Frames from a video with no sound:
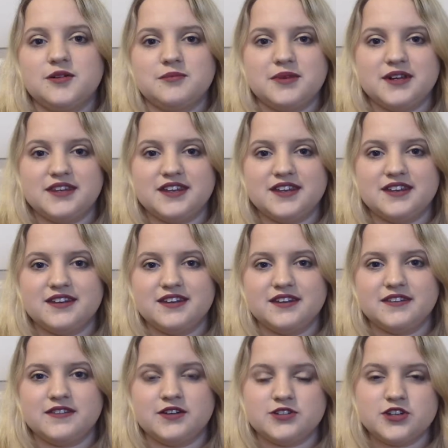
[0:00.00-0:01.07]
but then
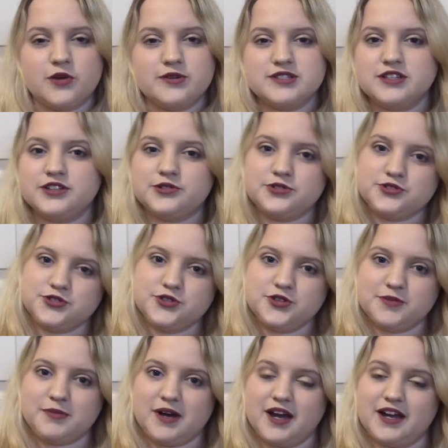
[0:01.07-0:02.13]
there's always a little
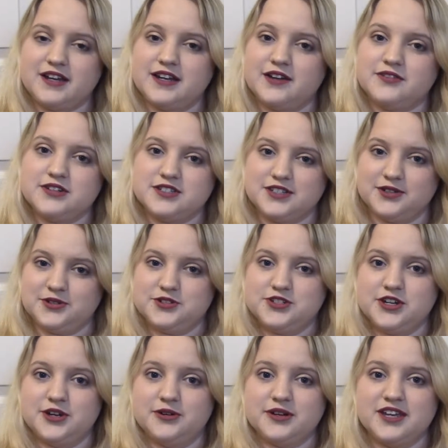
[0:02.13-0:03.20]
truth behind every single
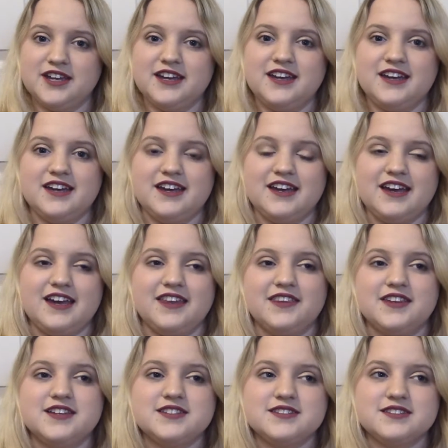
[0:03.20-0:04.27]
joke. And
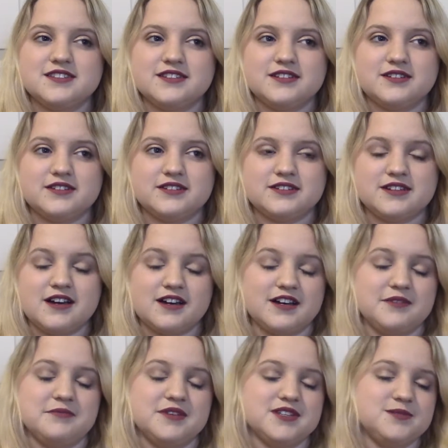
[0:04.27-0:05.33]
this
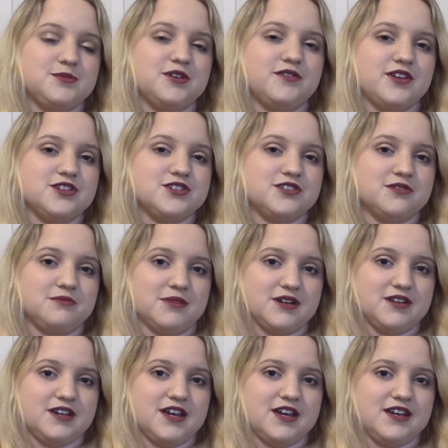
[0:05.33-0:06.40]
time, this Motivational
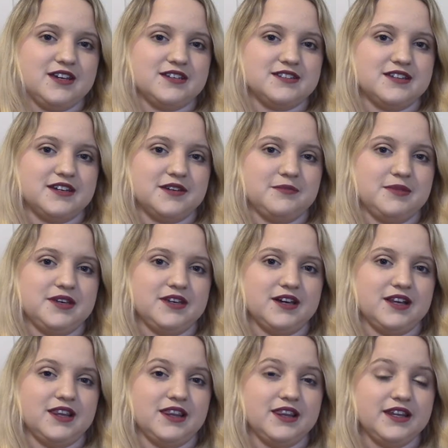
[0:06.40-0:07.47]
Monday is going to be
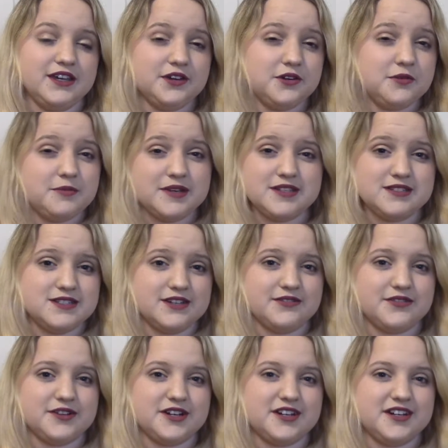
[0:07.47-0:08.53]
a little bit
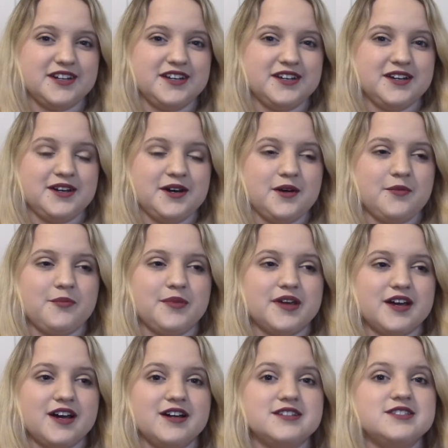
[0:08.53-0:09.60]
different
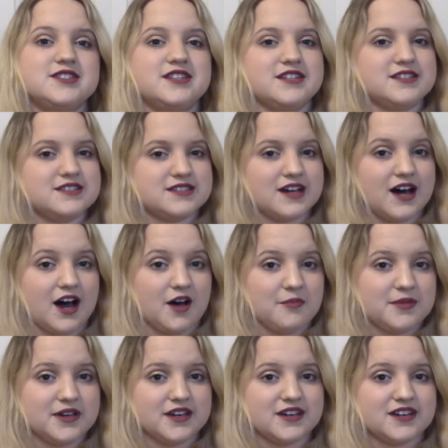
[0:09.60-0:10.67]
because this
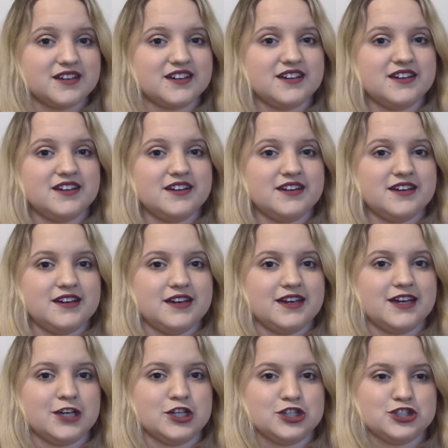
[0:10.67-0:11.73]
topic
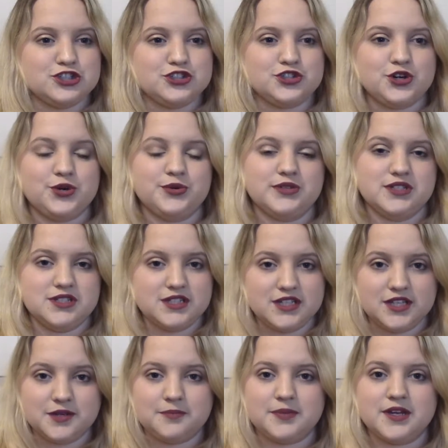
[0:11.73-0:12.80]
is so
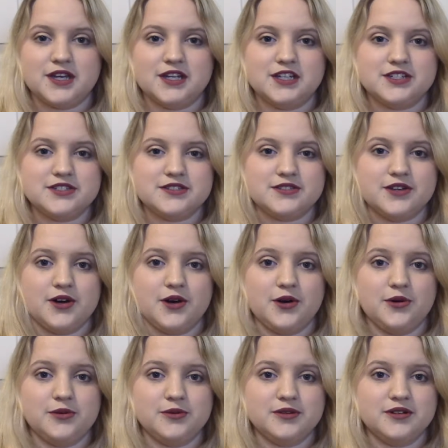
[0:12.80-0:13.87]
deep and is
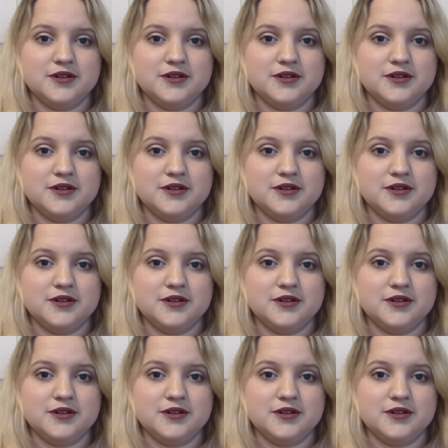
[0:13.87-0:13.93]
so